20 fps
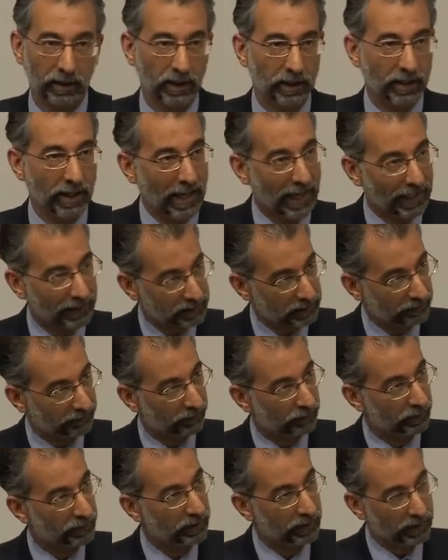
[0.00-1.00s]
an
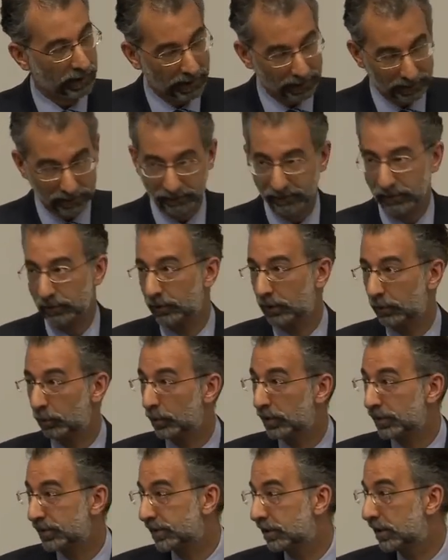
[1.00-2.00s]
active law, activist lawyer
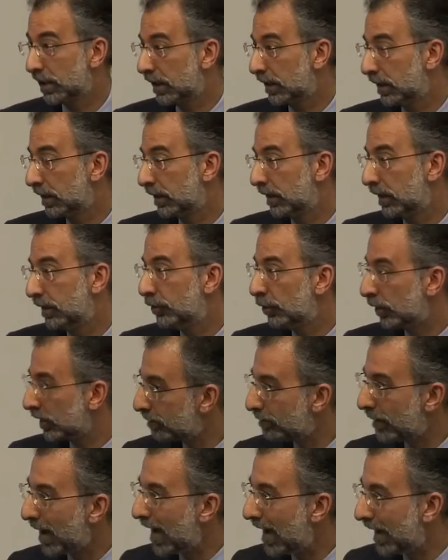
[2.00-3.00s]
was not
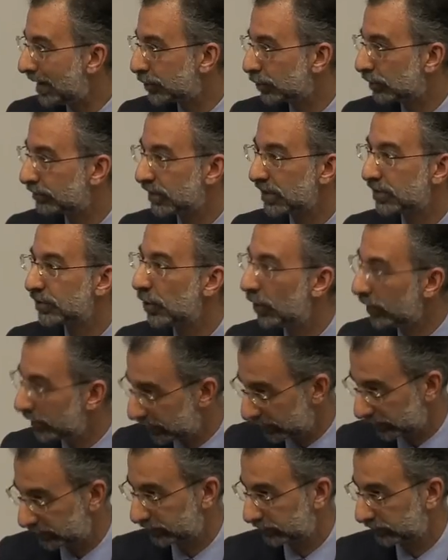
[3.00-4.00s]
a badge of dishonour,